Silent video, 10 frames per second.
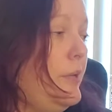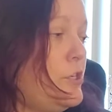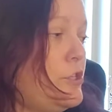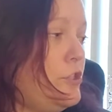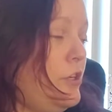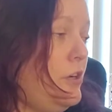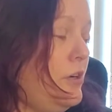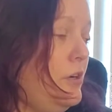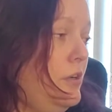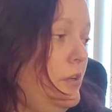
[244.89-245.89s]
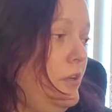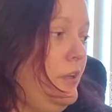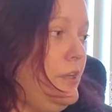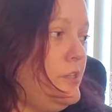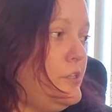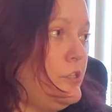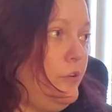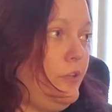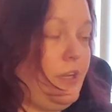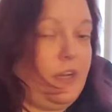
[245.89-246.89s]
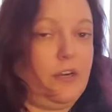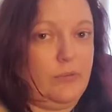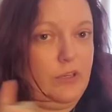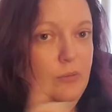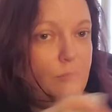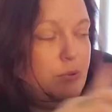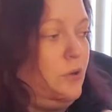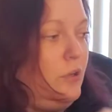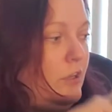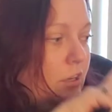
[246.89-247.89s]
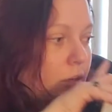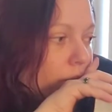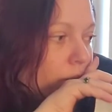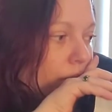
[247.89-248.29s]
make sure and show that. I'm going to pull up